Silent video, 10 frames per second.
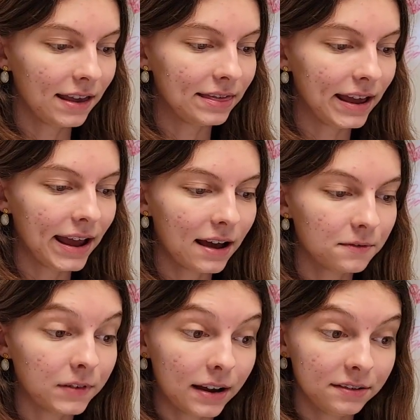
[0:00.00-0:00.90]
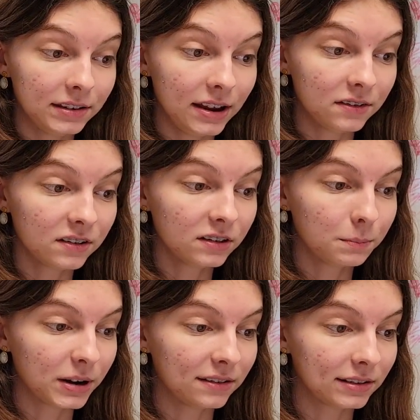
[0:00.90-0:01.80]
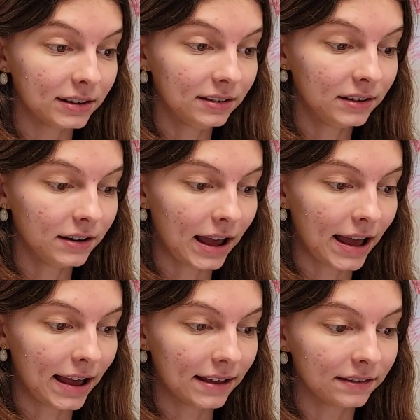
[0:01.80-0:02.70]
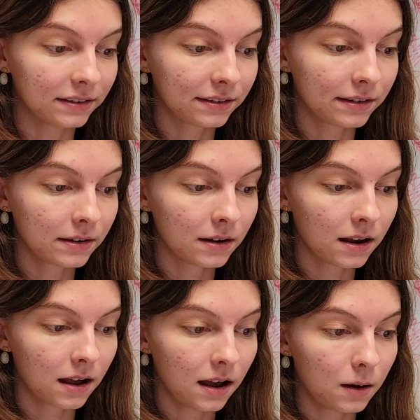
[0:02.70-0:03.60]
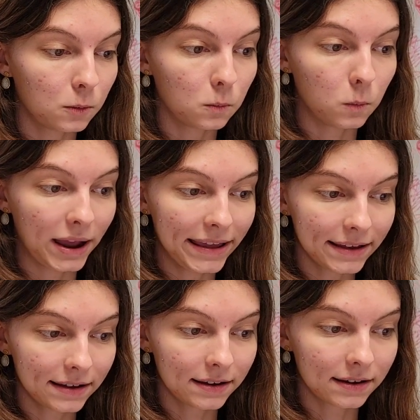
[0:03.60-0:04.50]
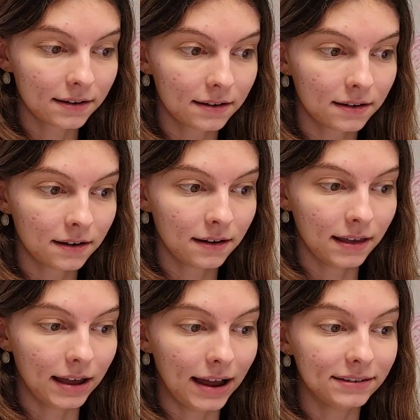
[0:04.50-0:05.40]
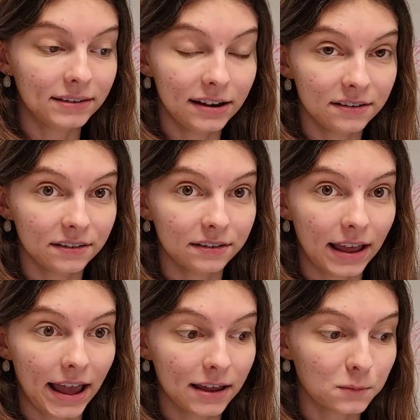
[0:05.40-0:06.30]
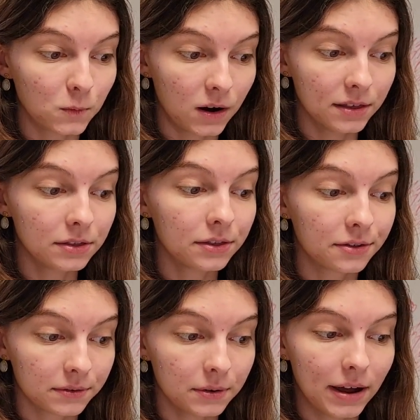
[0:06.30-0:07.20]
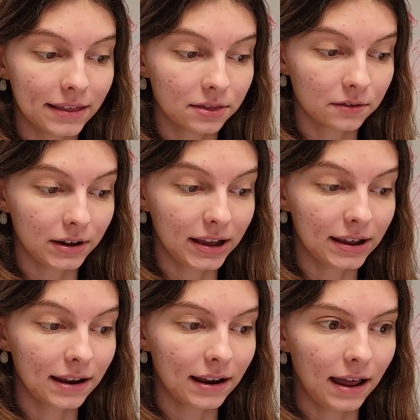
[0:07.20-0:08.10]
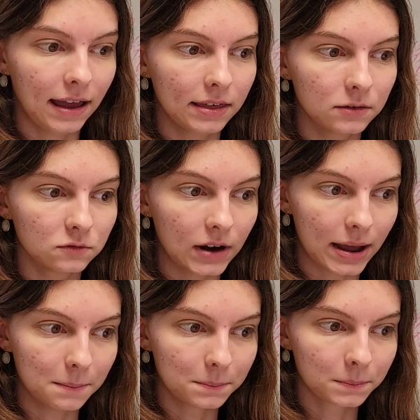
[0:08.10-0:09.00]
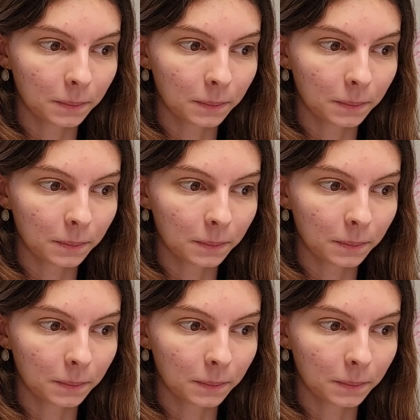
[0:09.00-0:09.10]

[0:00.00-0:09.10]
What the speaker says: they have 5 stages, but it's listed as wake, stages N1 through N3, and then REM.